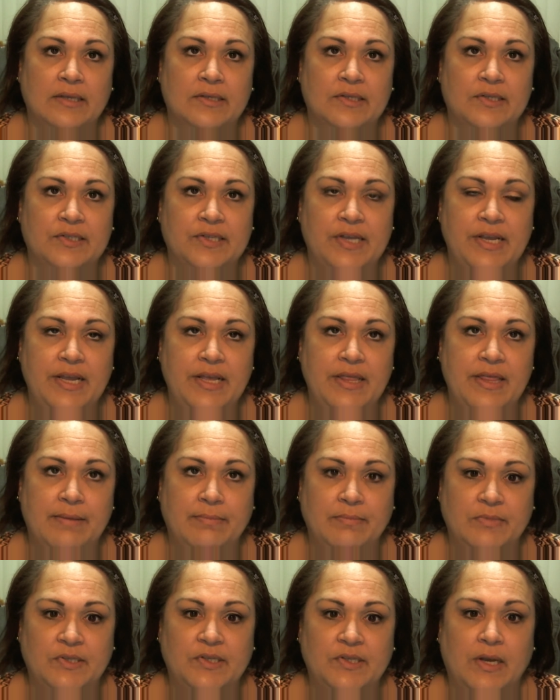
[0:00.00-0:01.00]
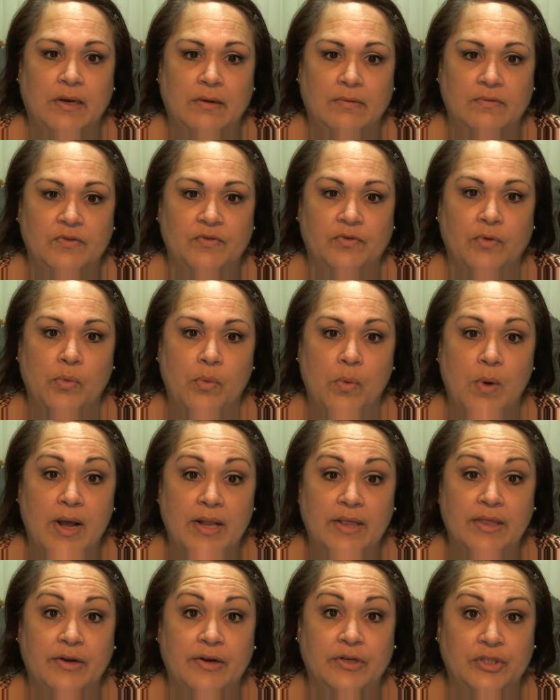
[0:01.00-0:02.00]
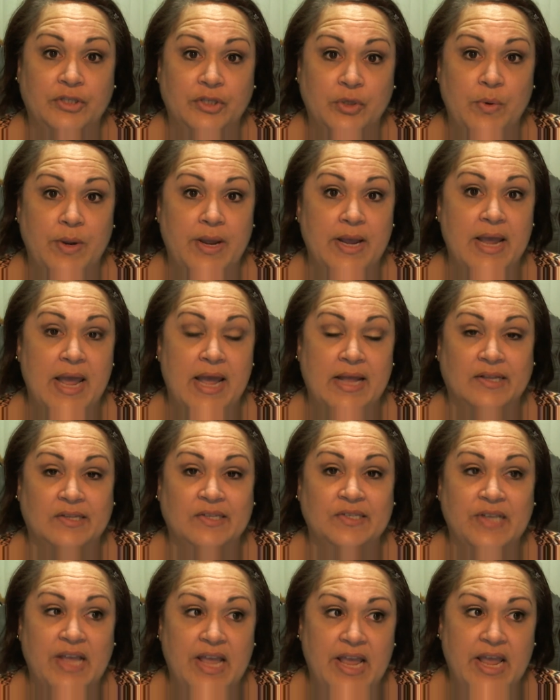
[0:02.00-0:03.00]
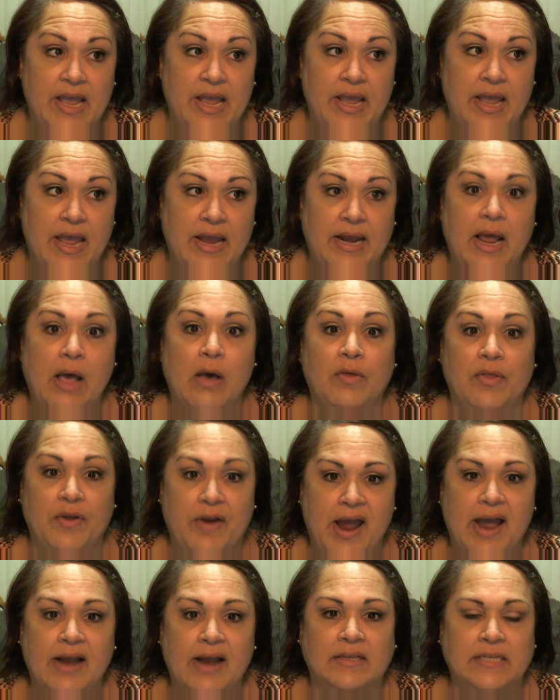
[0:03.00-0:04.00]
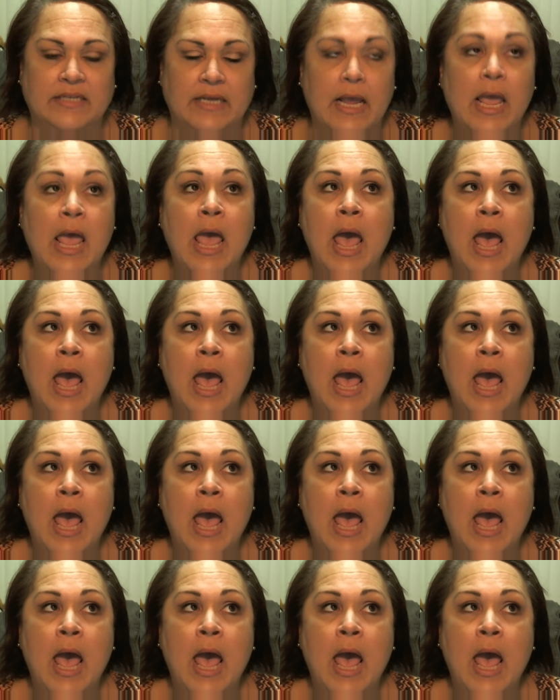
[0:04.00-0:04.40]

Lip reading: see themselves for what they're doing and saying and how they're acting.